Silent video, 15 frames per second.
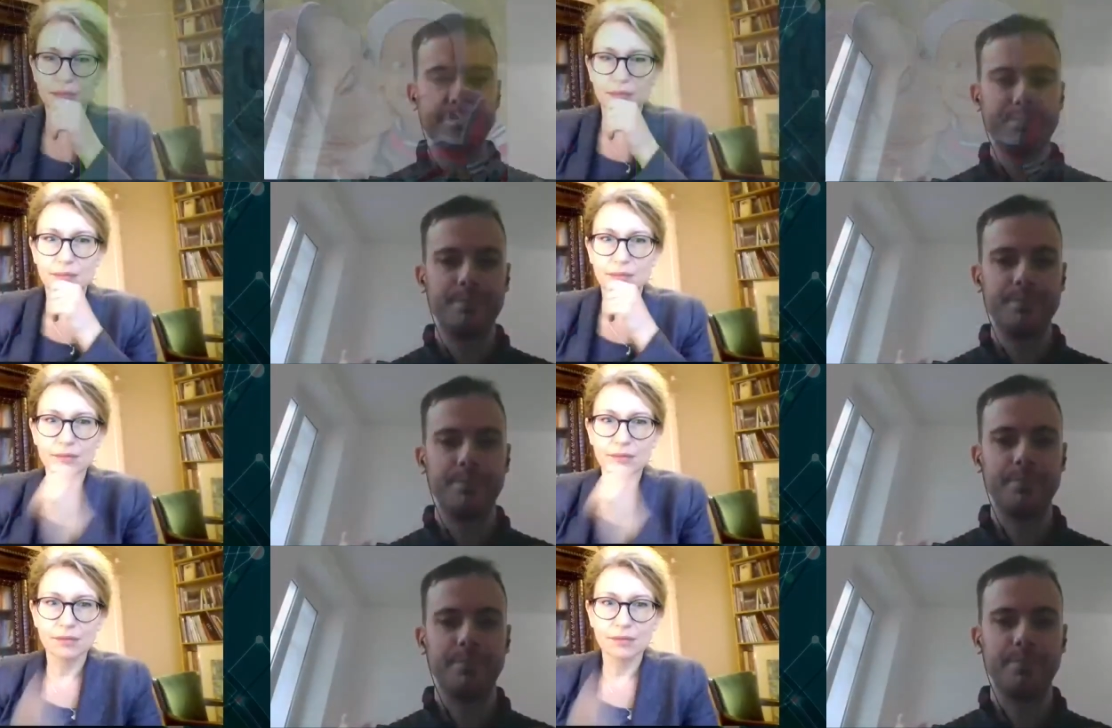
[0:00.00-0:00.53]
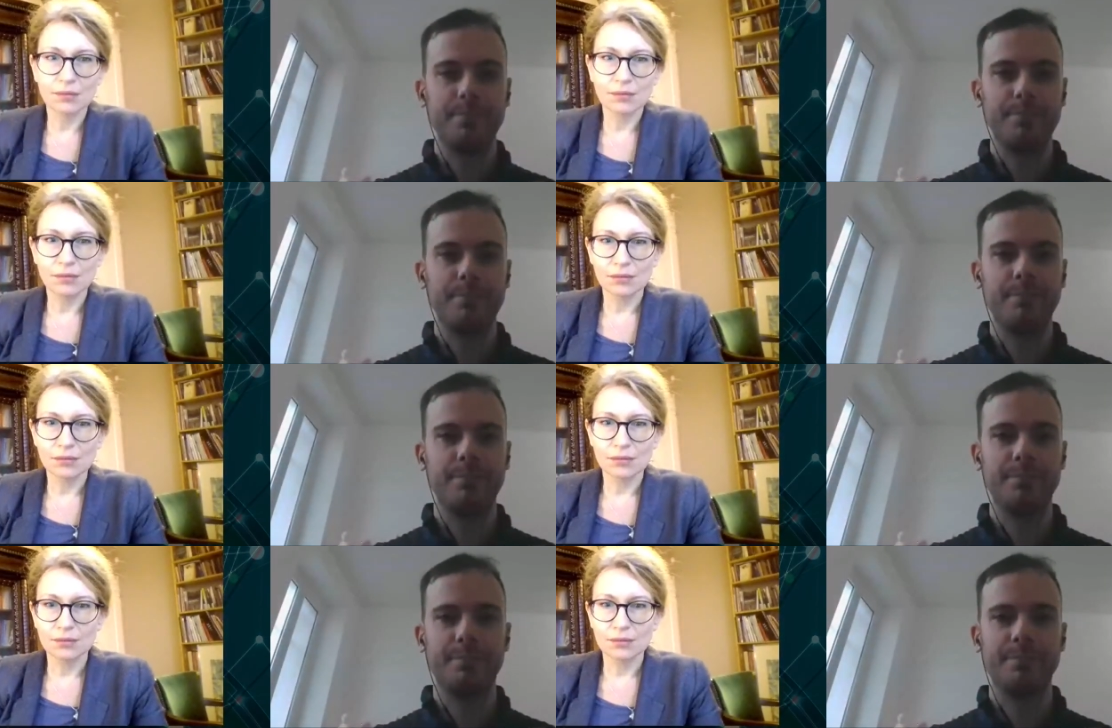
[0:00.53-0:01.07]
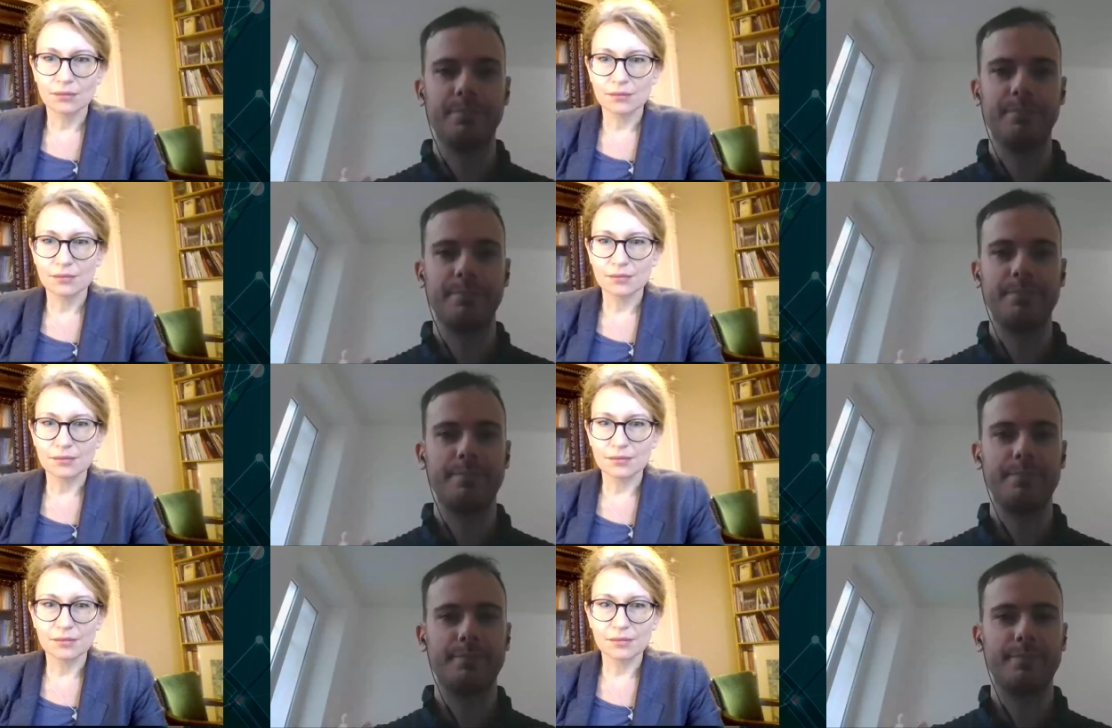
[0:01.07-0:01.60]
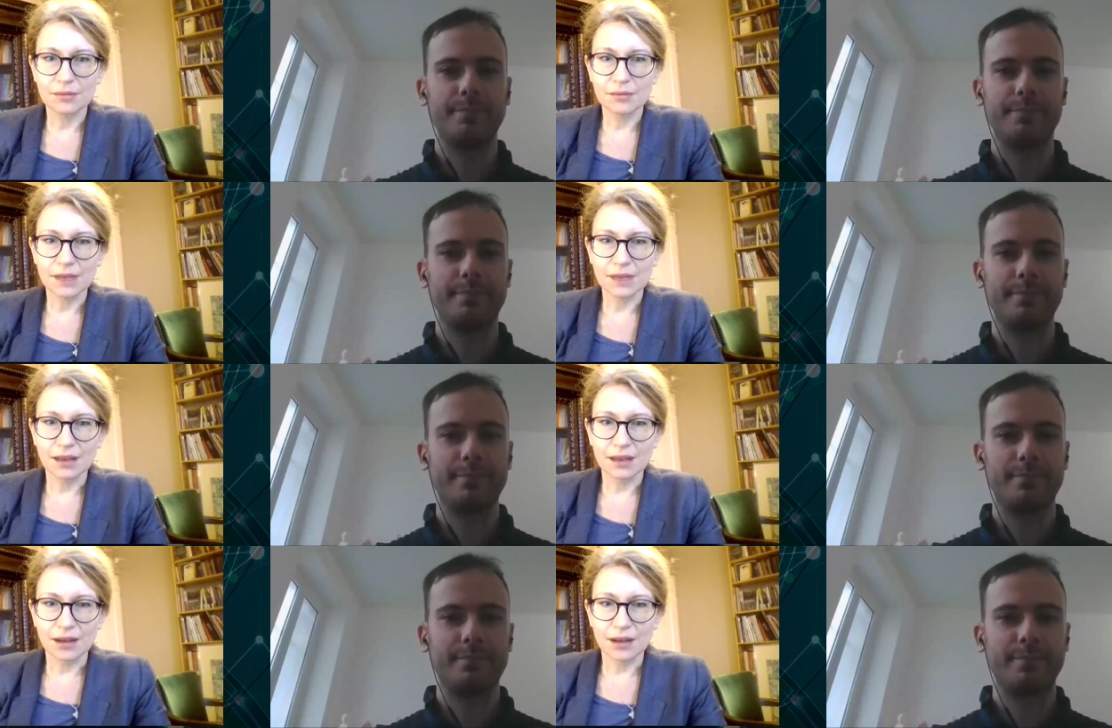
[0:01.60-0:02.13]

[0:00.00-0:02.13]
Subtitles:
No one is speaking in this clip.